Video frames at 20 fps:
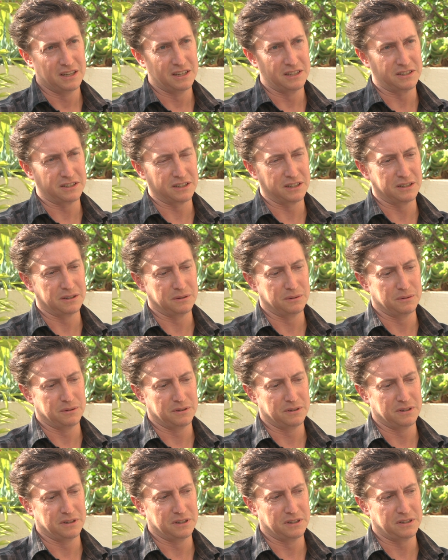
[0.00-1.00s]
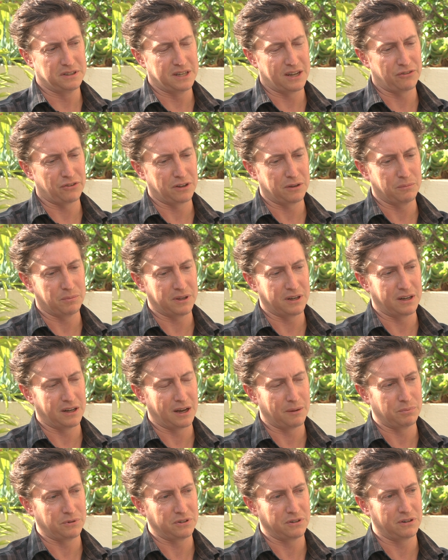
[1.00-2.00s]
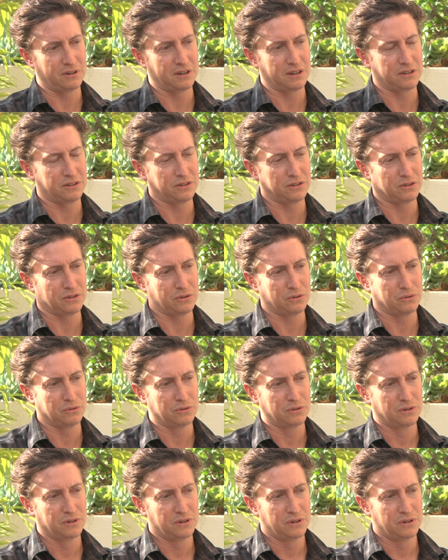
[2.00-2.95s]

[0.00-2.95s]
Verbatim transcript: it's a it's definitely been an opportunity to